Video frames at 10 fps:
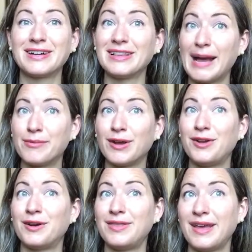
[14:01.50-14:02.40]

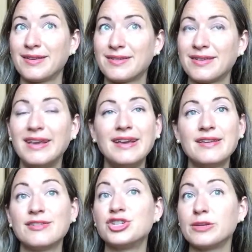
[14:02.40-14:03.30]
collaborate on this.
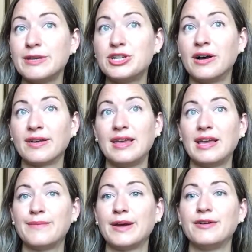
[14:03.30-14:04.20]
So she'll be talking
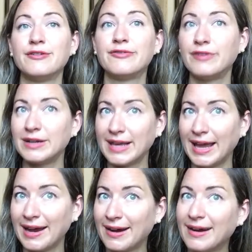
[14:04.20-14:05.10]
about foot
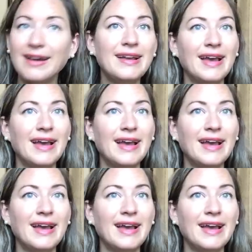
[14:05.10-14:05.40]
care,